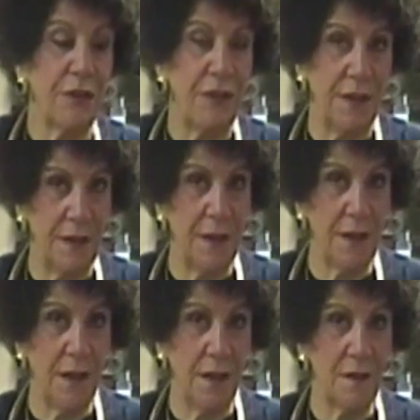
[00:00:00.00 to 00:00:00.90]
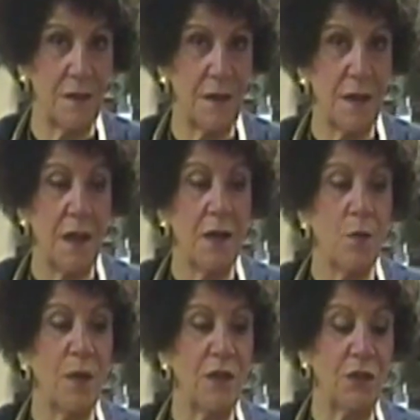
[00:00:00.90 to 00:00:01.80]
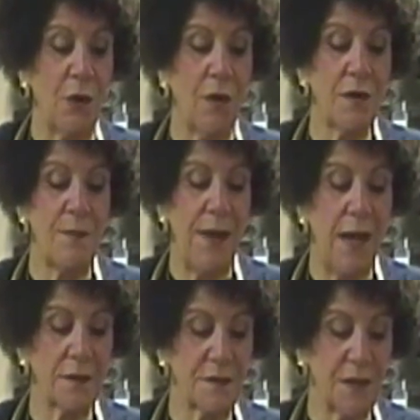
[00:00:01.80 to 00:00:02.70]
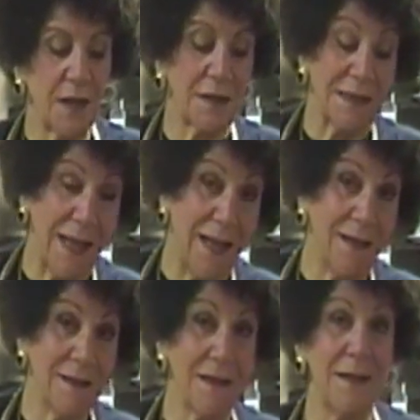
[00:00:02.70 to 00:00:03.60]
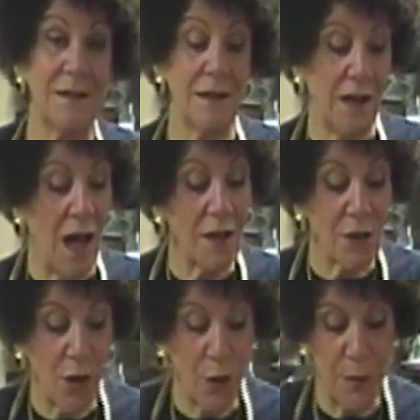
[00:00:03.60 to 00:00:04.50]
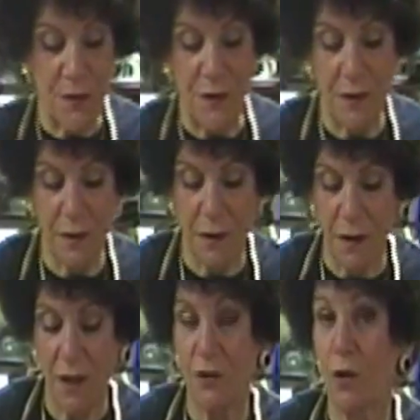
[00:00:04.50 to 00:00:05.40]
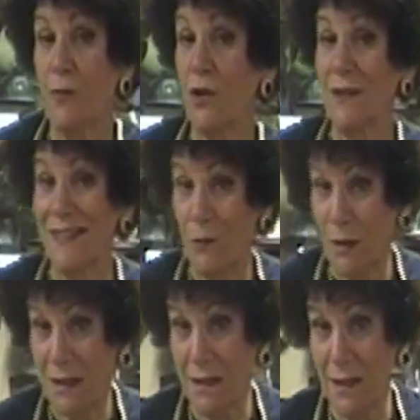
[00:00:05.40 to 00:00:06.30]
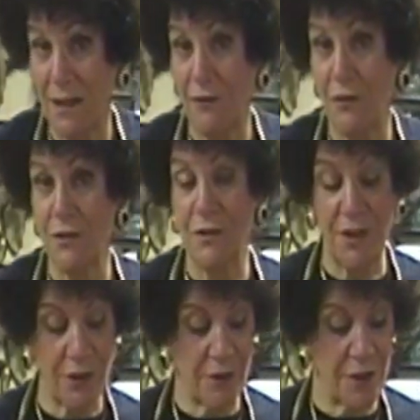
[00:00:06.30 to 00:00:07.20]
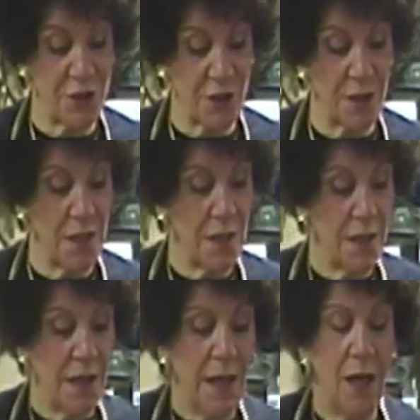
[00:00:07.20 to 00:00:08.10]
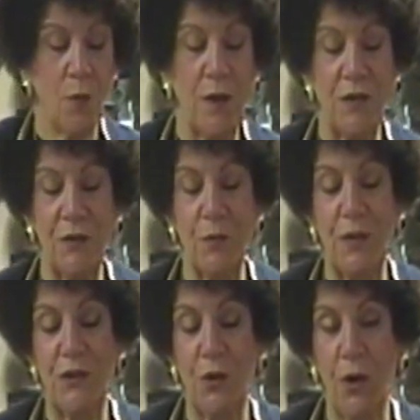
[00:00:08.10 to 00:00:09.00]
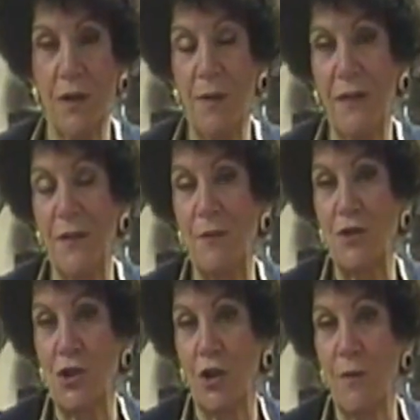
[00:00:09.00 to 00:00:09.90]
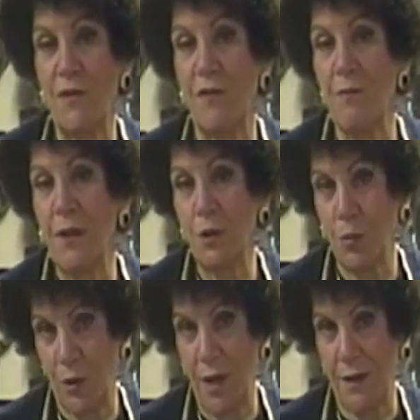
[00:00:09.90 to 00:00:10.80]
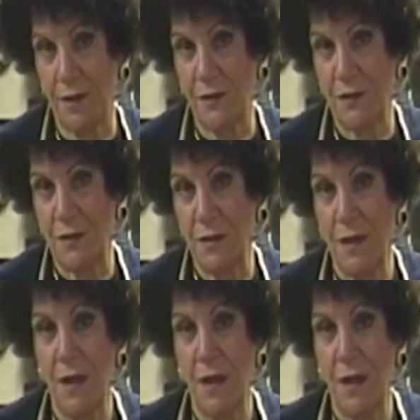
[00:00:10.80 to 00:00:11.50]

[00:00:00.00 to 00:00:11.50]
or thin it is. We talk about glaze and engobes. Engobes are liquid clay for decoration. We talk about them in terms of milk products.